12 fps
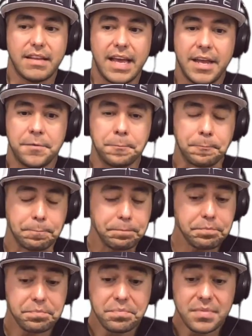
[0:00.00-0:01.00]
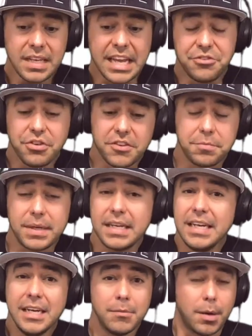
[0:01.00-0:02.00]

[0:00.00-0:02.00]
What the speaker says: And trust me,